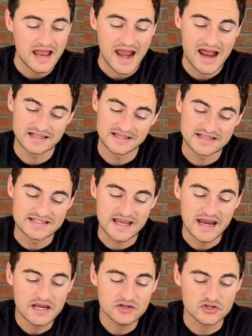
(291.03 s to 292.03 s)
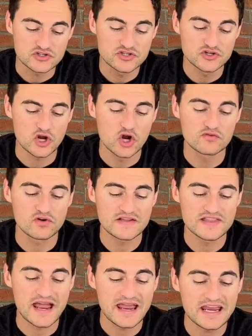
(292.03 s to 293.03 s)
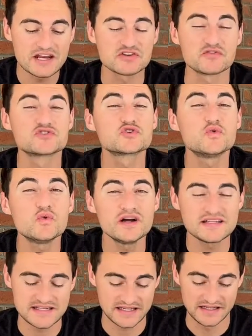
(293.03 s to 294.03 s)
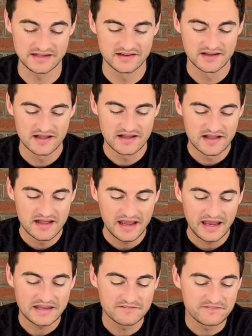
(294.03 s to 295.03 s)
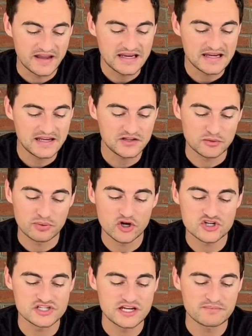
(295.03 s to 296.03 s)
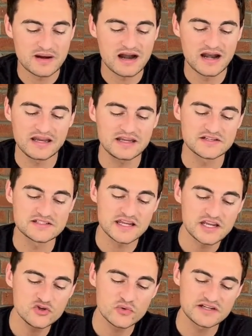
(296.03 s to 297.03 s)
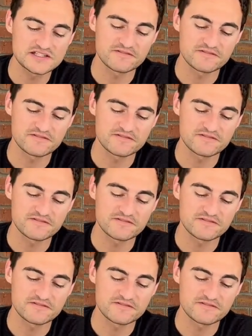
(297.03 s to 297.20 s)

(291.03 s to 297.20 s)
Alexander took over at the age of 20, invading the Persian Empire and continuing to